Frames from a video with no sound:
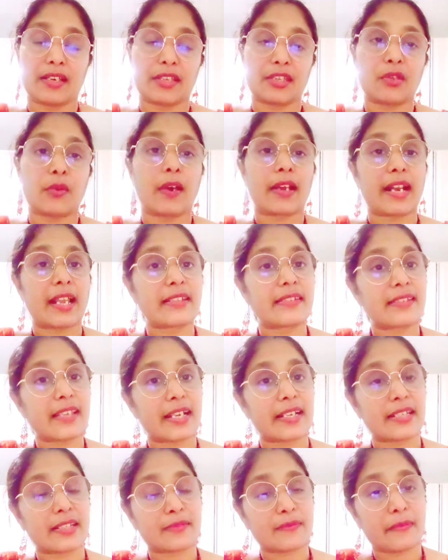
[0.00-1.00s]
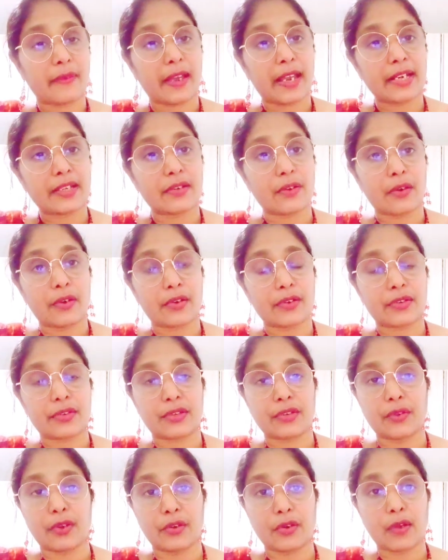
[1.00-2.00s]
you are unsatisfied, or
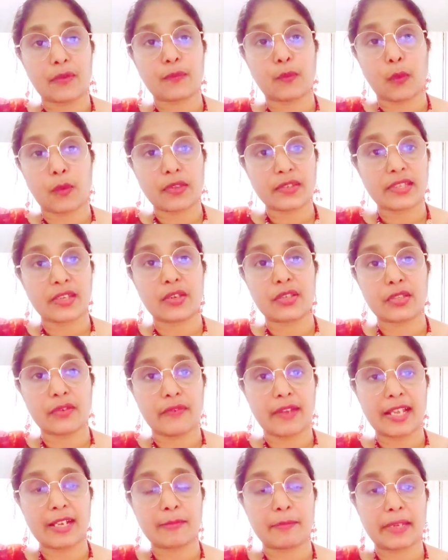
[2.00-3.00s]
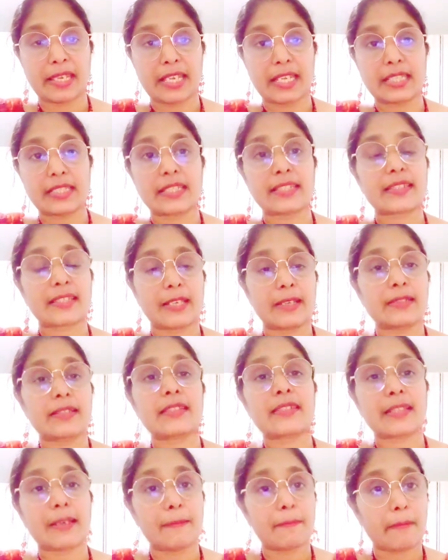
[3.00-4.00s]
you are not focusing on the well-being. Just
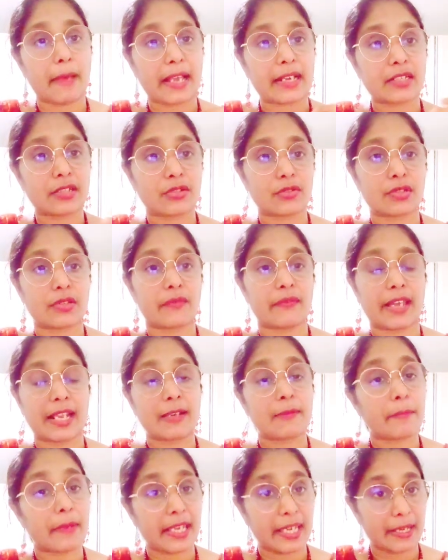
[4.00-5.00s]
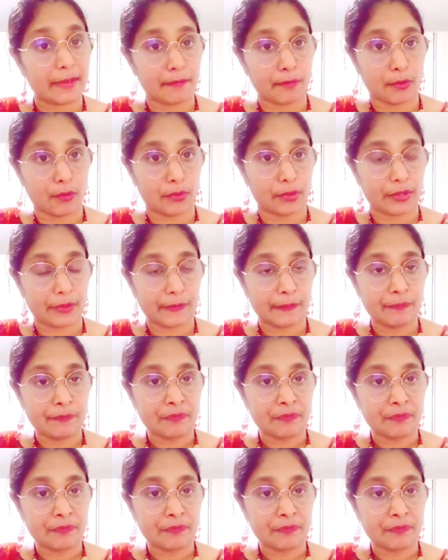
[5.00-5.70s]
come back to the well-being mode.